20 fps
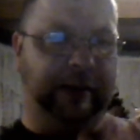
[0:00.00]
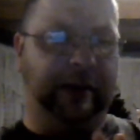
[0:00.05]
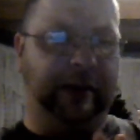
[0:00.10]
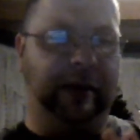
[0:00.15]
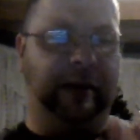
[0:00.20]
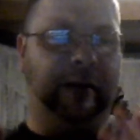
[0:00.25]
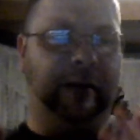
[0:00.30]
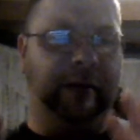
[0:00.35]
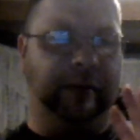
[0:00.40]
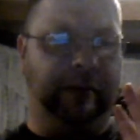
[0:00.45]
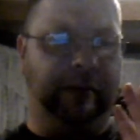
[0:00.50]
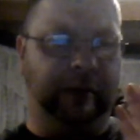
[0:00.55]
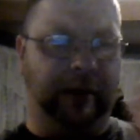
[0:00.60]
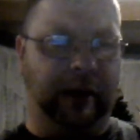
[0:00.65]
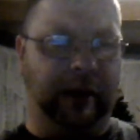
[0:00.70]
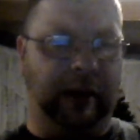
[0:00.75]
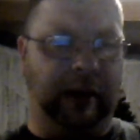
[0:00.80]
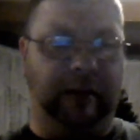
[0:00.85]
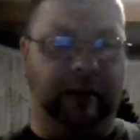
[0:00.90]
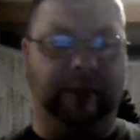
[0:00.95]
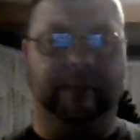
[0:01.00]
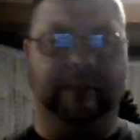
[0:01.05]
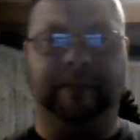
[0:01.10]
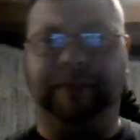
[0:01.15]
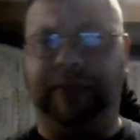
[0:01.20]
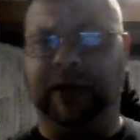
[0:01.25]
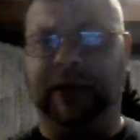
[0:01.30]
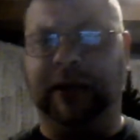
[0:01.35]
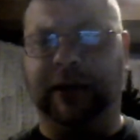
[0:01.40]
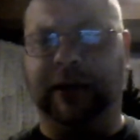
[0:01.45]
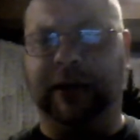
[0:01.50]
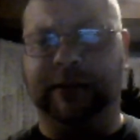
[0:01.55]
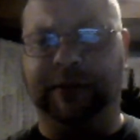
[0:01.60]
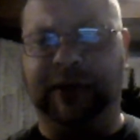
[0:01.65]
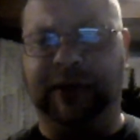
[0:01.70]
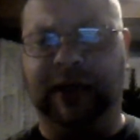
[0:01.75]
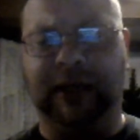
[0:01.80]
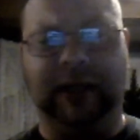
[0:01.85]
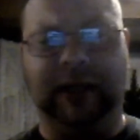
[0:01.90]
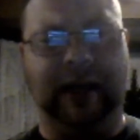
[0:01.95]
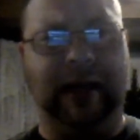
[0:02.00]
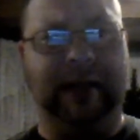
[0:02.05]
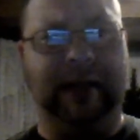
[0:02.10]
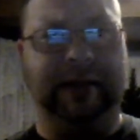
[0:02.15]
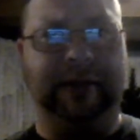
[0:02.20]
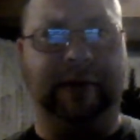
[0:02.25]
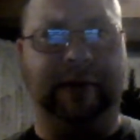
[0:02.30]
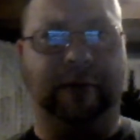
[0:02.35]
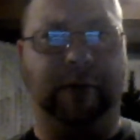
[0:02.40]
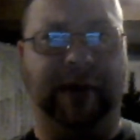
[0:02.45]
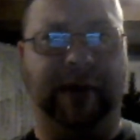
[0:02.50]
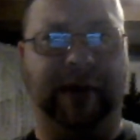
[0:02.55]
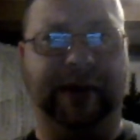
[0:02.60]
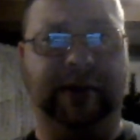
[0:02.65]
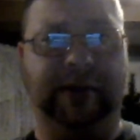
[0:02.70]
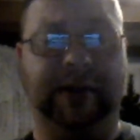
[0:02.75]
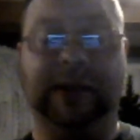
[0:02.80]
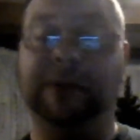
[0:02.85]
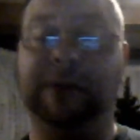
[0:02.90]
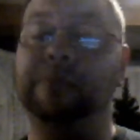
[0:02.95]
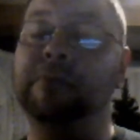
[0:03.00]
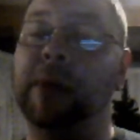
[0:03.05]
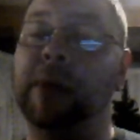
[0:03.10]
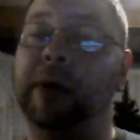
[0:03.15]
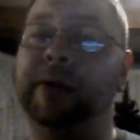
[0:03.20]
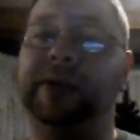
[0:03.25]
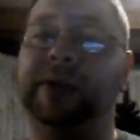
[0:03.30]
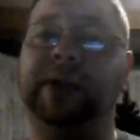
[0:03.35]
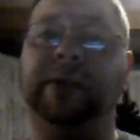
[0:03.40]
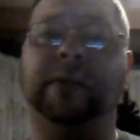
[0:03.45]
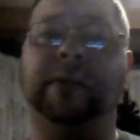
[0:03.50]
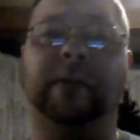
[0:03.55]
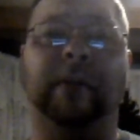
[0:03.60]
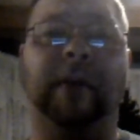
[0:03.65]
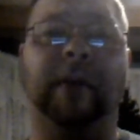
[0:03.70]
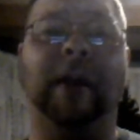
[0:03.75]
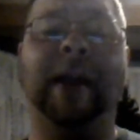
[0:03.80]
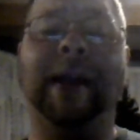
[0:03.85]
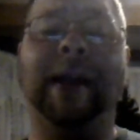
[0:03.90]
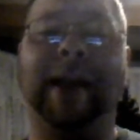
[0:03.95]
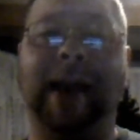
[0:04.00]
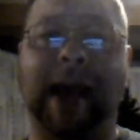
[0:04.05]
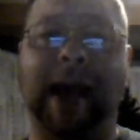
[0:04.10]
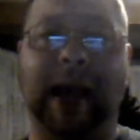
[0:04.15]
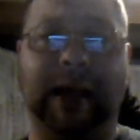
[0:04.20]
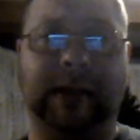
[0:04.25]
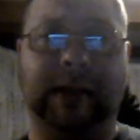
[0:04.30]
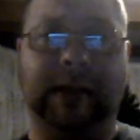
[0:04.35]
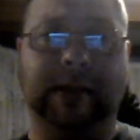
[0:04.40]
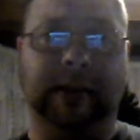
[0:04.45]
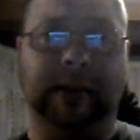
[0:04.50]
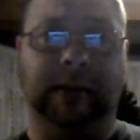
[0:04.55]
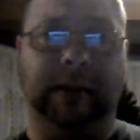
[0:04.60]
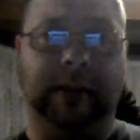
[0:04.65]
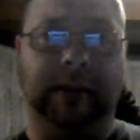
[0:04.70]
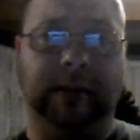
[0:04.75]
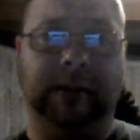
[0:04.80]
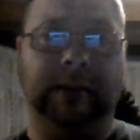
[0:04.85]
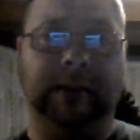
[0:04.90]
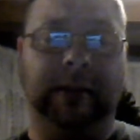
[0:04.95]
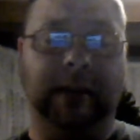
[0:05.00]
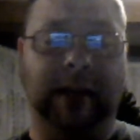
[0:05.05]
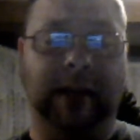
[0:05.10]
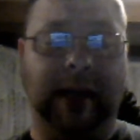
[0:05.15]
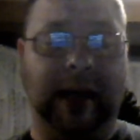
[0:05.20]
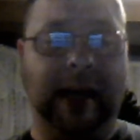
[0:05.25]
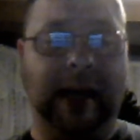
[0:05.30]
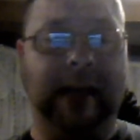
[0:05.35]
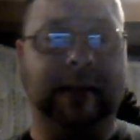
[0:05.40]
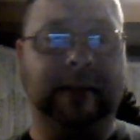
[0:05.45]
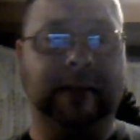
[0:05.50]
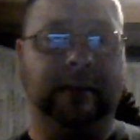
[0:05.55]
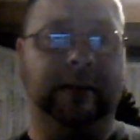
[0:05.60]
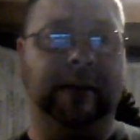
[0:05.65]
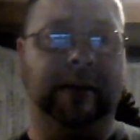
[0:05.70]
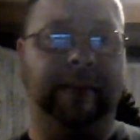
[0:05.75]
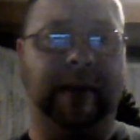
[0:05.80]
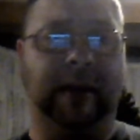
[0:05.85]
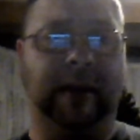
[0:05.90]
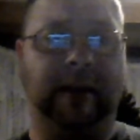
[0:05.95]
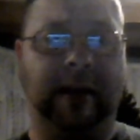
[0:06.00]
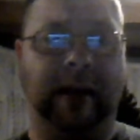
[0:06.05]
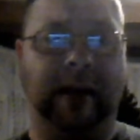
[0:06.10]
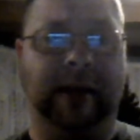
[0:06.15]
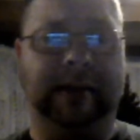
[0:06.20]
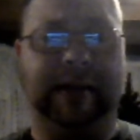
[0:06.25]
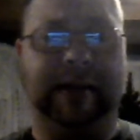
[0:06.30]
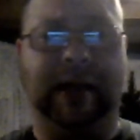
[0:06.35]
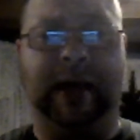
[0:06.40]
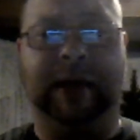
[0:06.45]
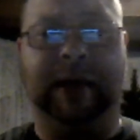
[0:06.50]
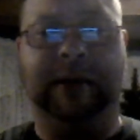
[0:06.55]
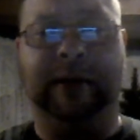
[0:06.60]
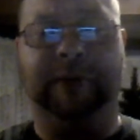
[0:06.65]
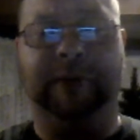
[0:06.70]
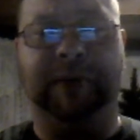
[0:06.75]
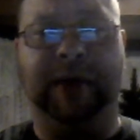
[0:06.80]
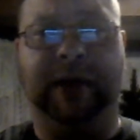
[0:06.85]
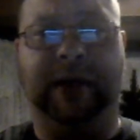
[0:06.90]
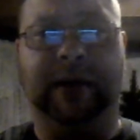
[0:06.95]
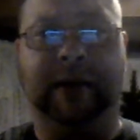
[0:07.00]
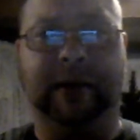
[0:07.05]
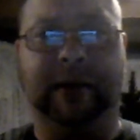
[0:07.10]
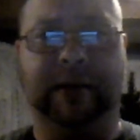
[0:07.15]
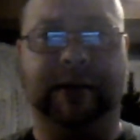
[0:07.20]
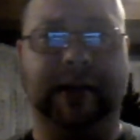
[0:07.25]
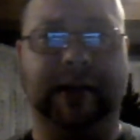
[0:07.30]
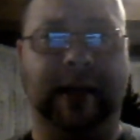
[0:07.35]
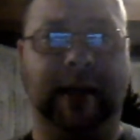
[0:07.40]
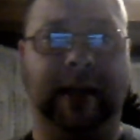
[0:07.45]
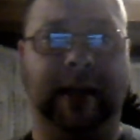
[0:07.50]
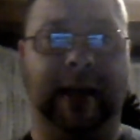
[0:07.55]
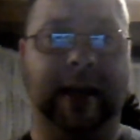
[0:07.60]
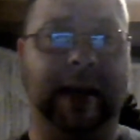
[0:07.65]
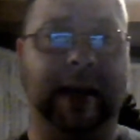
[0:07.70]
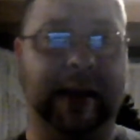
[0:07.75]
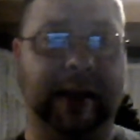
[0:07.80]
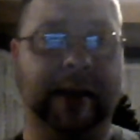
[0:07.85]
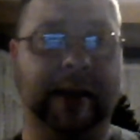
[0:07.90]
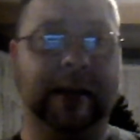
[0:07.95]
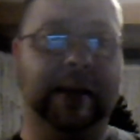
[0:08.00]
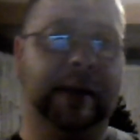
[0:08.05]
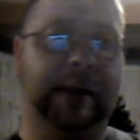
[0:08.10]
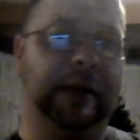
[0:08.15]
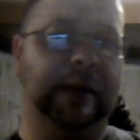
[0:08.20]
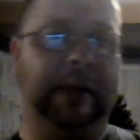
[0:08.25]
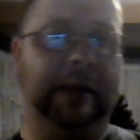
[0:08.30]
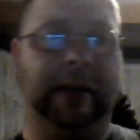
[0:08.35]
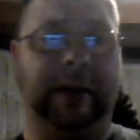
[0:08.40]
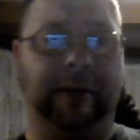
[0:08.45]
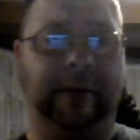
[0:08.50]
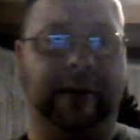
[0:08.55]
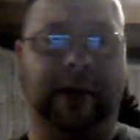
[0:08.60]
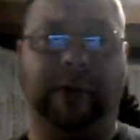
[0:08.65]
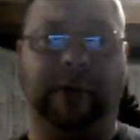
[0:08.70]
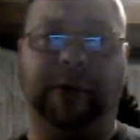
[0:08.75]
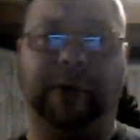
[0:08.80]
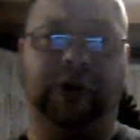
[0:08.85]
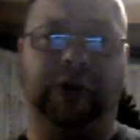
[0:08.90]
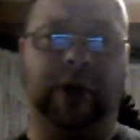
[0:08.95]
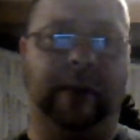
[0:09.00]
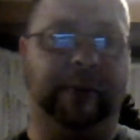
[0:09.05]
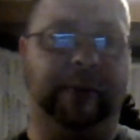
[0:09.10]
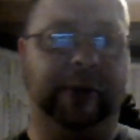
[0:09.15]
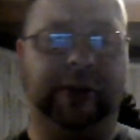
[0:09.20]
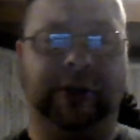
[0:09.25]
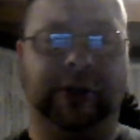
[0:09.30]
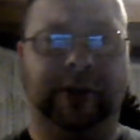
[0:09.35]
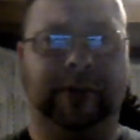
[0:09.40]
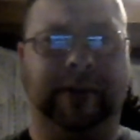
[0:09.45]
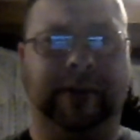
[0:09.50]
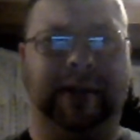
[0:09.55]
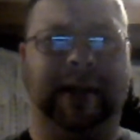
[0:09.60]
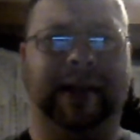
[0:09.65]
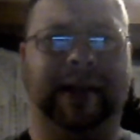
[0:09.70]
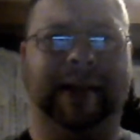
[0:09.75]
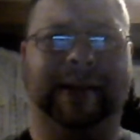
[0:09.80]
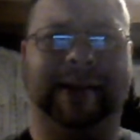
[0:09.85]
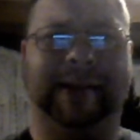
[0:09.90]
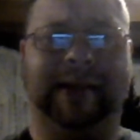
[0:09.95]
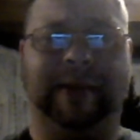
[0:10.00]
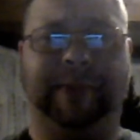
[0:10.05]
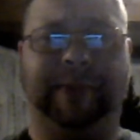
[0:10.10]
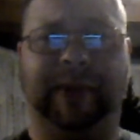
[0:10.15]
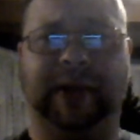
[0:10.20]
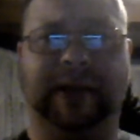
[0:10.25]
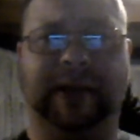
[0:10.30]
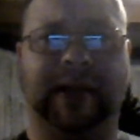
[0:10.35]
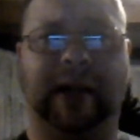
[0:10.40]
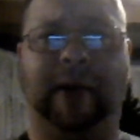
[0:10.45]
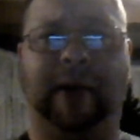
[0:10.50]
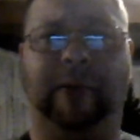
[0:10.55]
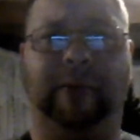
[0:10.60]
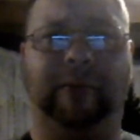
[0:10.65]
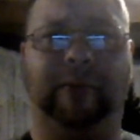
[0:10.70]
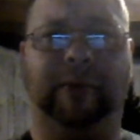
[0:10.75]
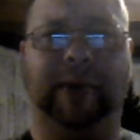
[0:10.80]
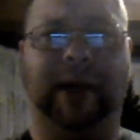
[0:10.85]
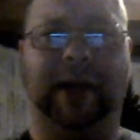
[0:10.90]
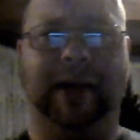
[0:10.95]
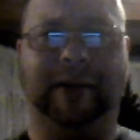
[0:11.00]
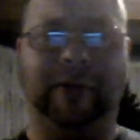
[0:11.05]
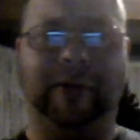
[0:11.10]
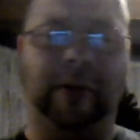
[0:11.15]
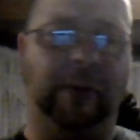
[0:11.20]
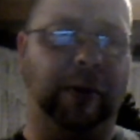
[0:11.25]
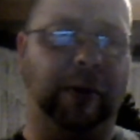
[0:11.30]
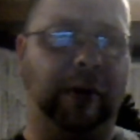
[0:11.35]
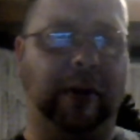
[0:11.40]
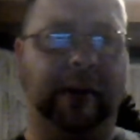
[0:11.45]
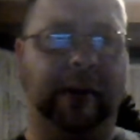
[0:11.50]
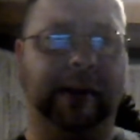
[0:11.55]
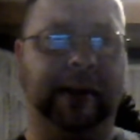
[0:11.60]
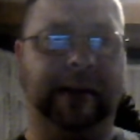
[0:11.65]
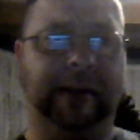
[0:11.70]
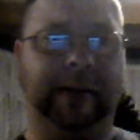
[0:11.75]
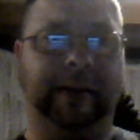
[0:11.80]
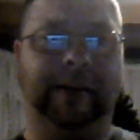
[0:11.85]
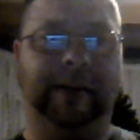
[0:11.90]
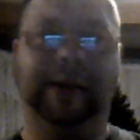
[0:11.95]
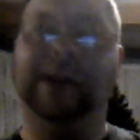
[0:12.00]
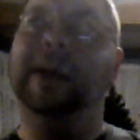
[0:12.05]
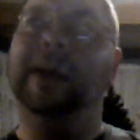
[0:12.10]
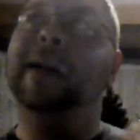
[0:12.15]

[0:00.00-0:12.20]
there, because we get lots of questions, and most of you are excellent, excellent about contacting me and saying, "Hey, can we troubleshoot this? Something's not going on here."